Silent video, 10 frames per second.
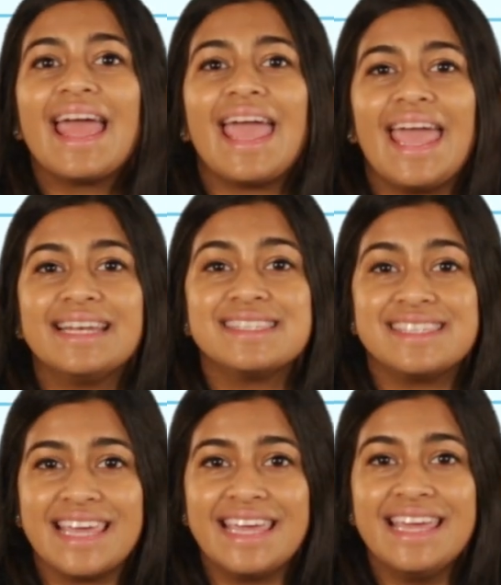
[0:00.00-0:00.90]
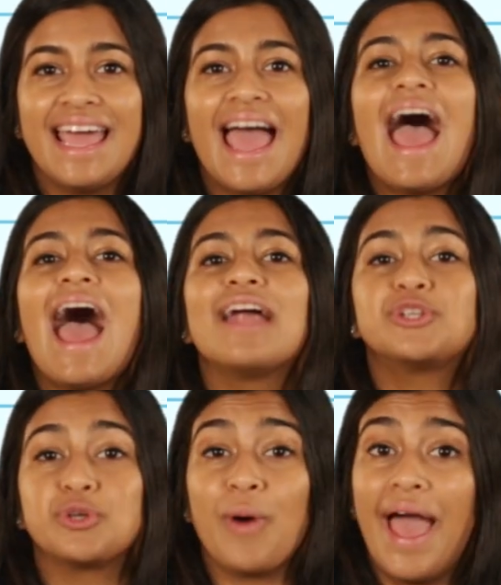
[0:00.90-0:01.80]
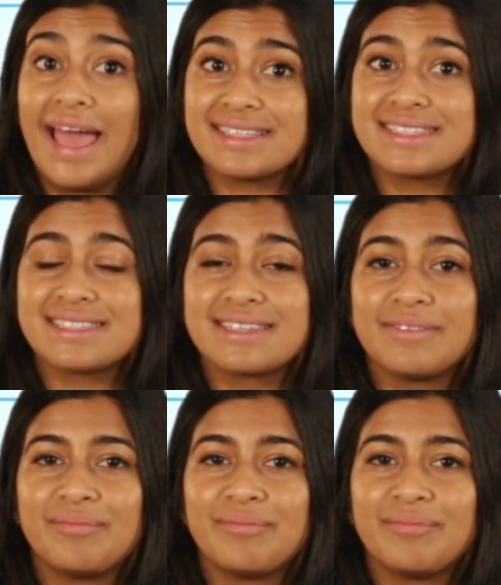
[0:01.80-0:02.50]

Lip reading: 8z, 2x.